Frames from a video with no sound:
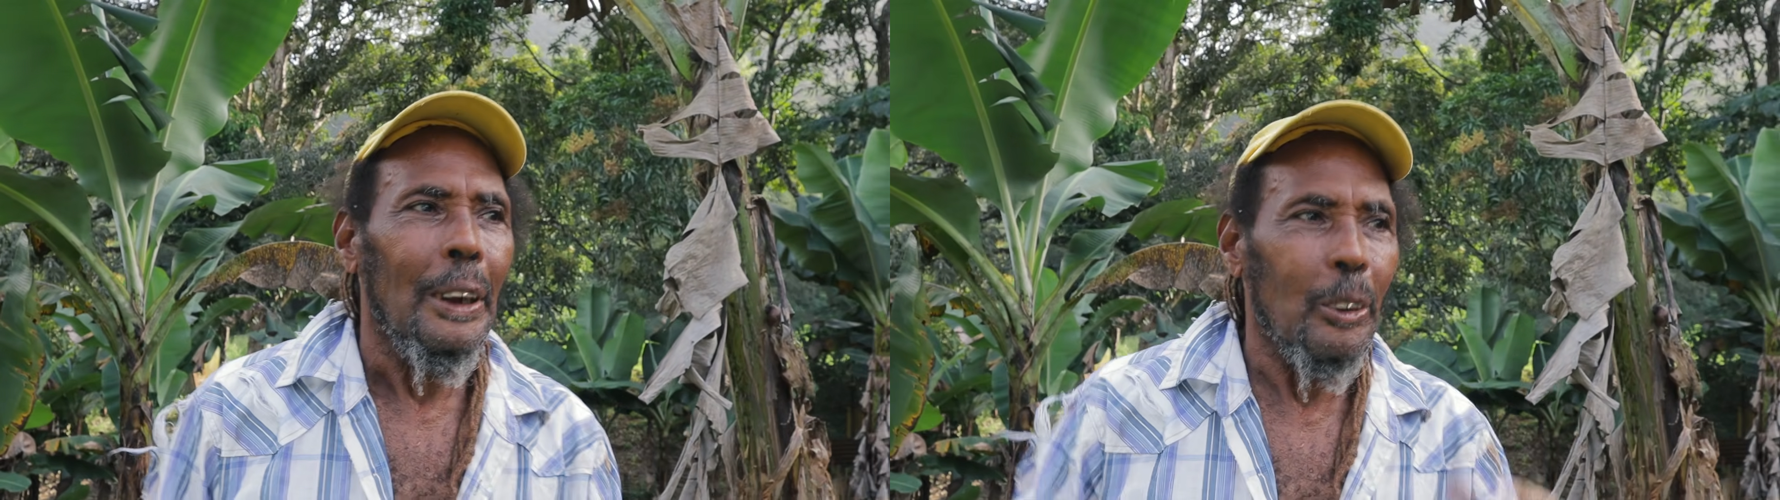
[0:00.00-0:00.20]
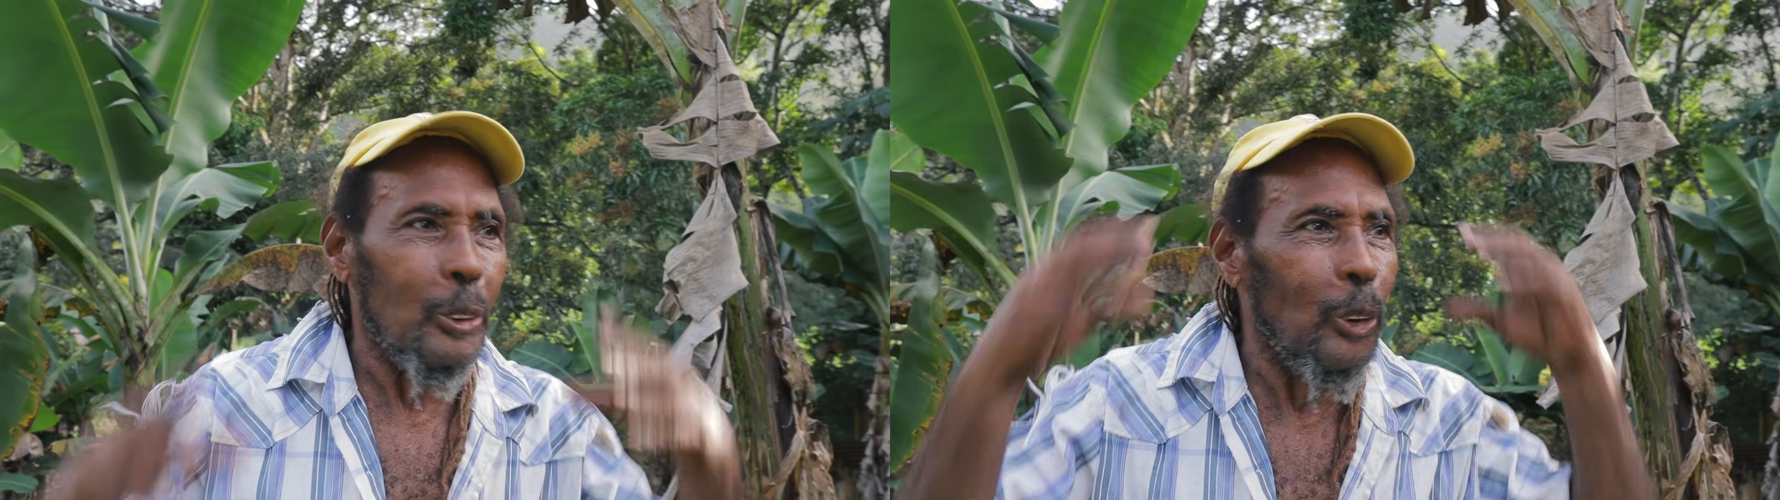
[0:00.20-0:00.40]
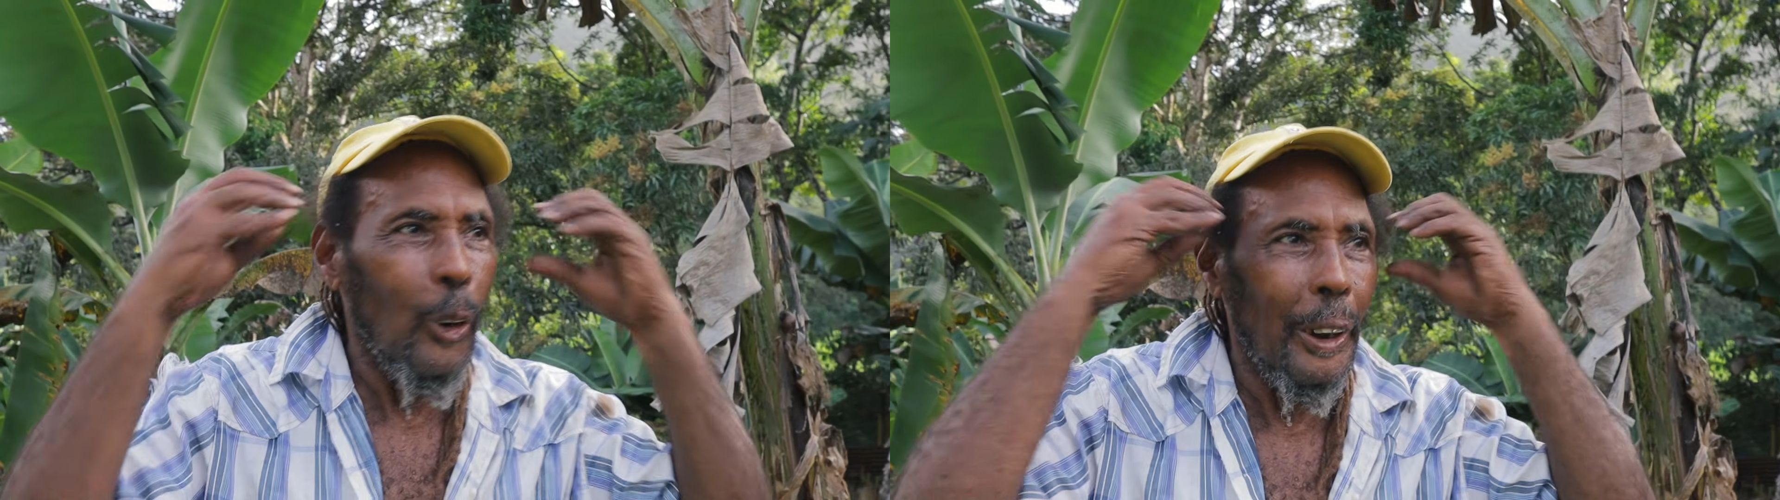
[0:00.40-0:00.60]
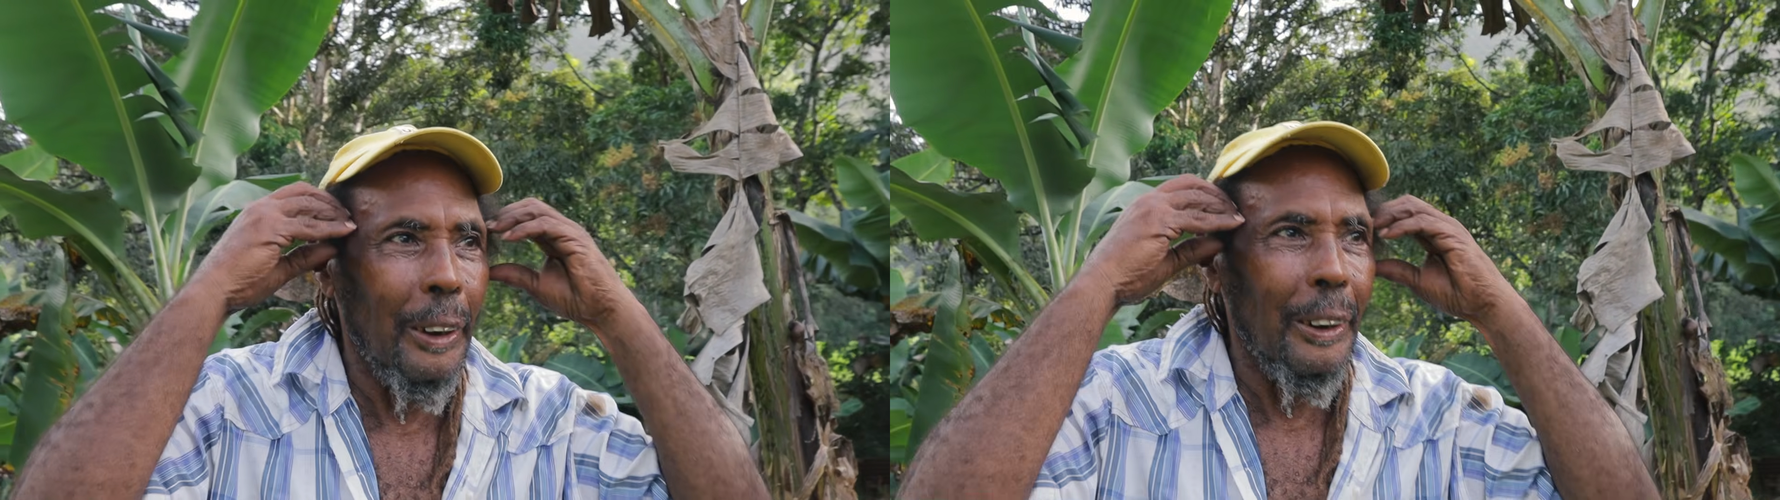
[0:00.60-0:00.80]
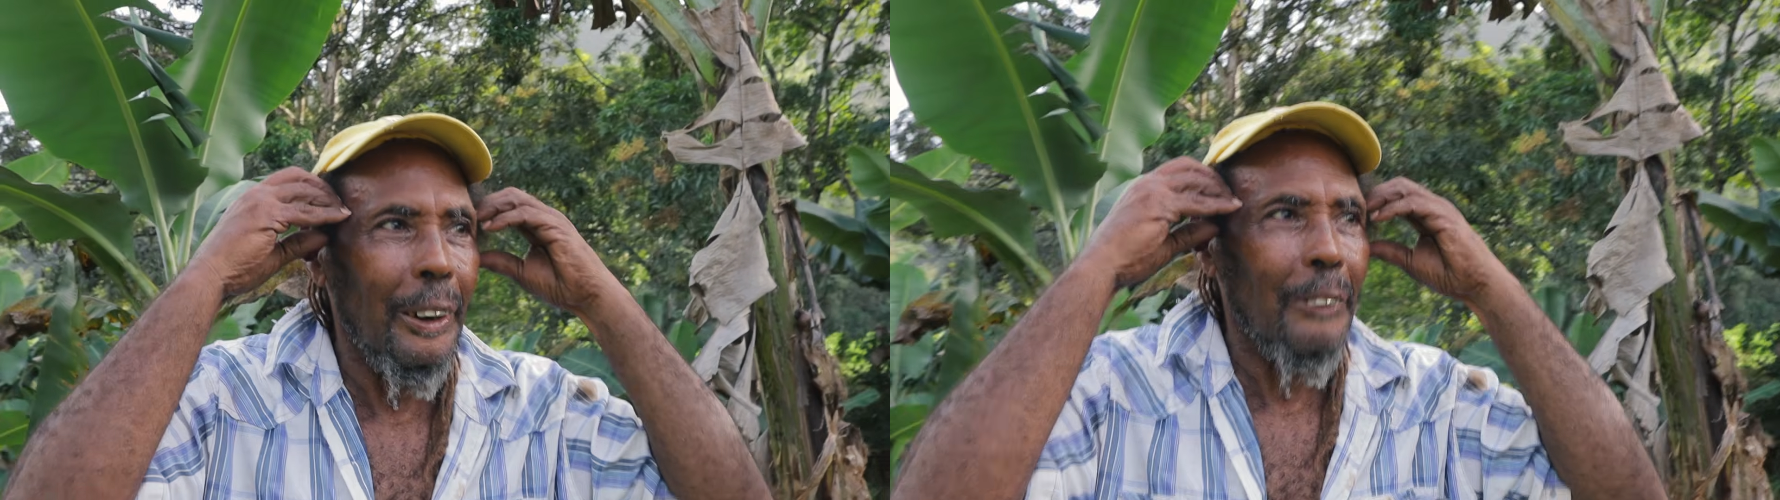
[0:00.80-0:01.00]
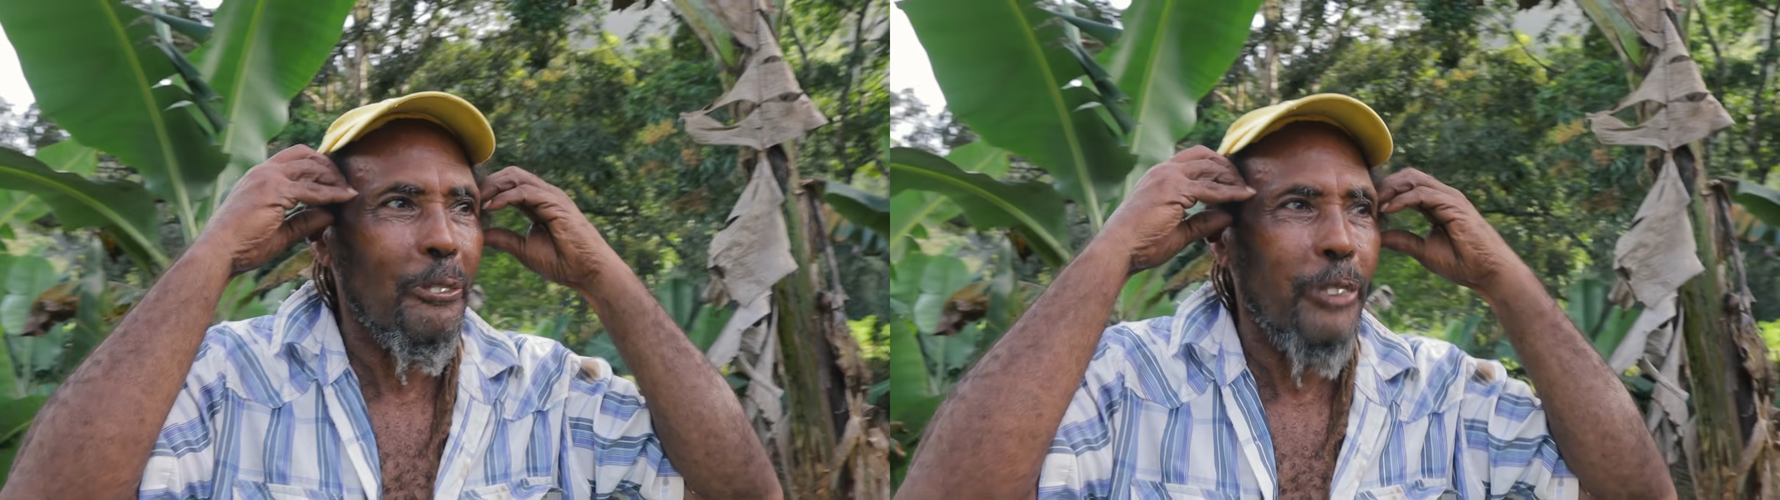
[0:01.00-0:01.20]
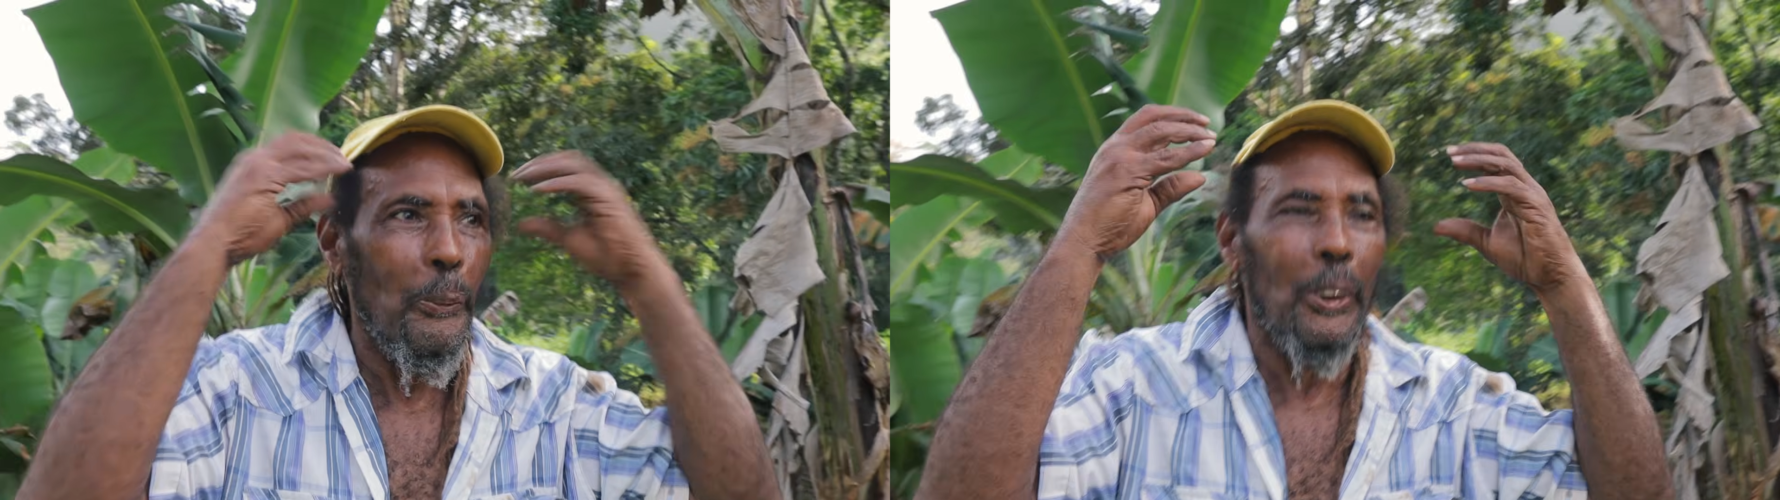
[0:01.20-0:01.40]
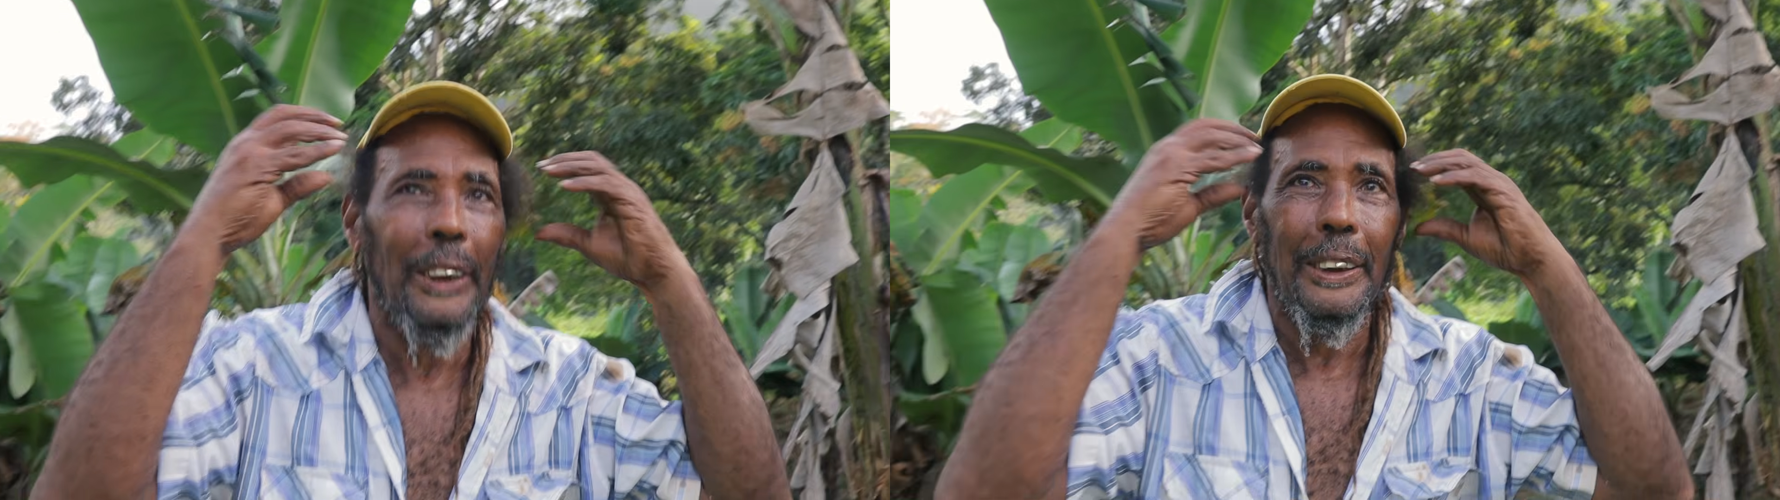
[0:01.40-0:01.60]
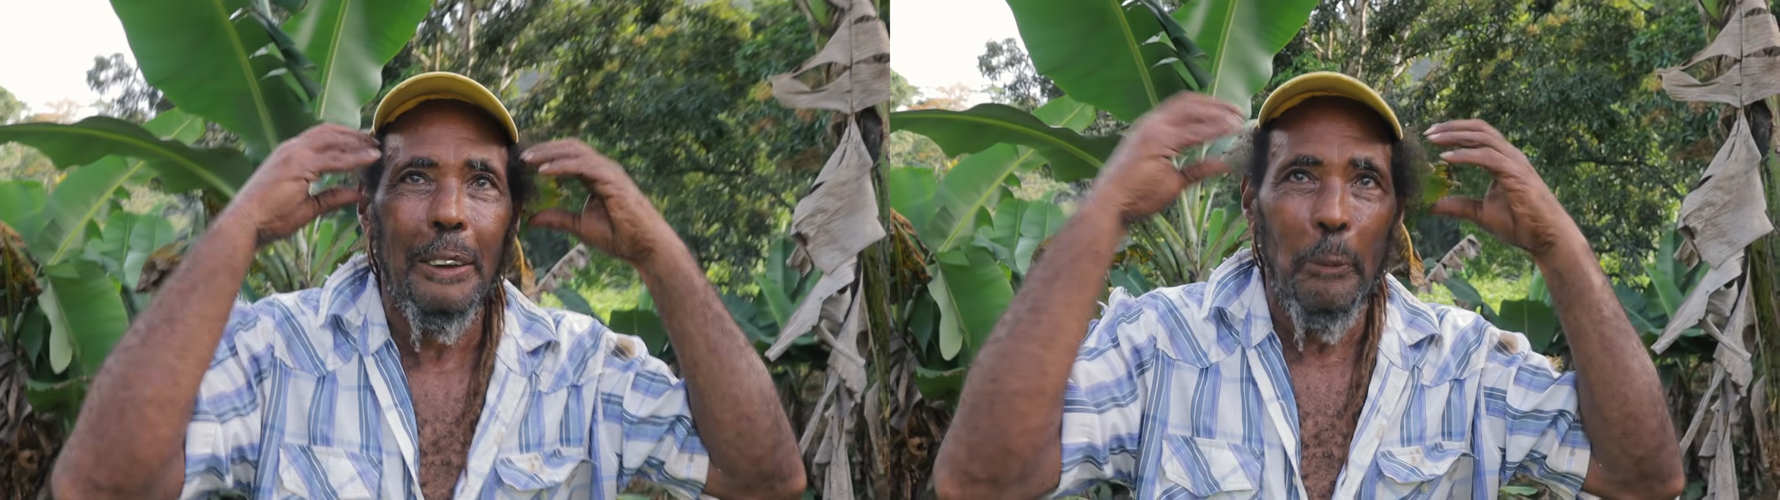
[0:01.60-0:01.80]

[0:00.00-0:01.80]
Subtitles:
It was all fabricated